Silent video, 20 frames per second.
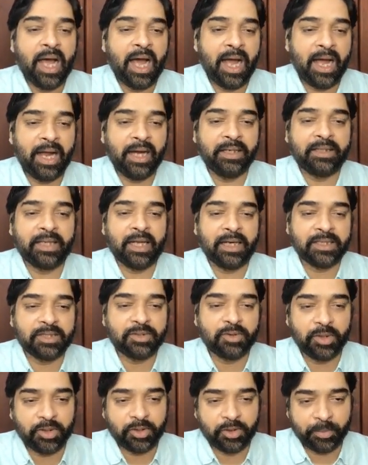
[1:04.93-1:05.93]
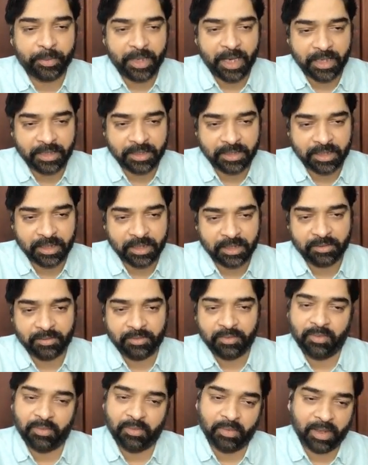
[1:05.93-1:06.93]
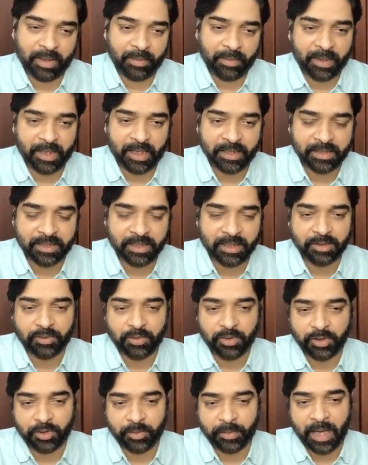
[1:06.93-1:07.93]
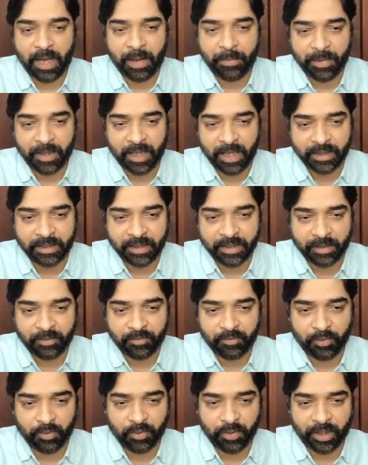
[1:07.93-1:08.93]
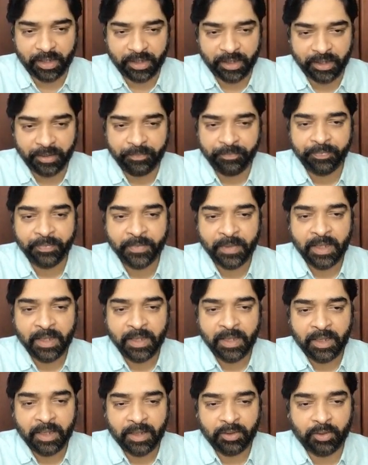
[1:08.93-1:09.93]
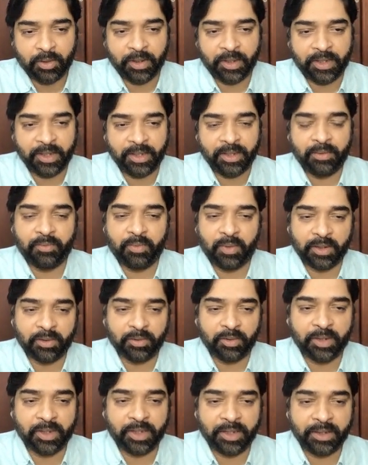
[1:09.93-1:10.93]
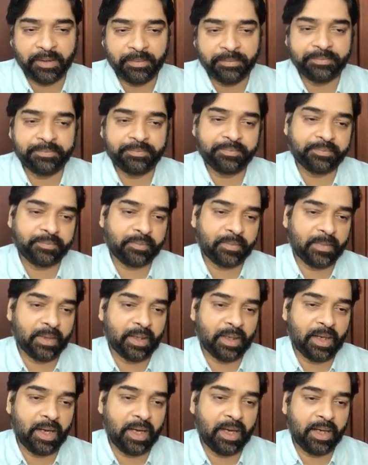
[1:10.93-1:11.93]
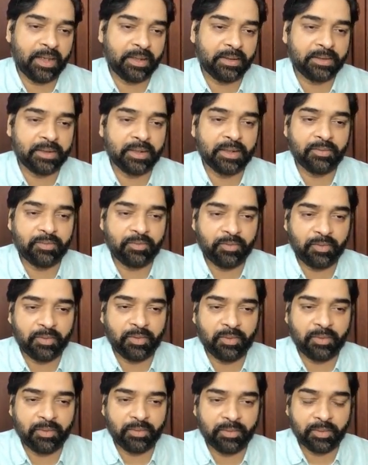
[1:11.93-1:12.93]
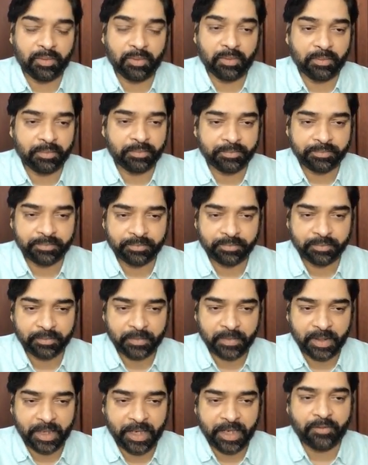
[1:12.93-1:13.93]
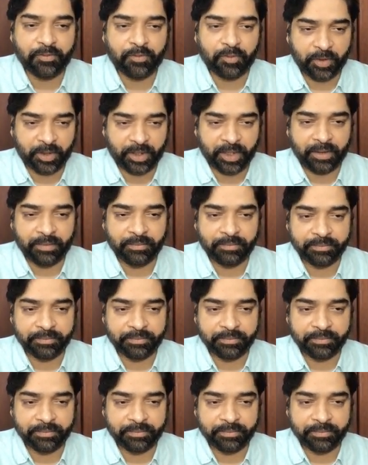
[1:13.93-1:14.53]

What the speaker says: And that is going to be answer, whatever answer is going to be happen. I think 480, 20, 120 and 840.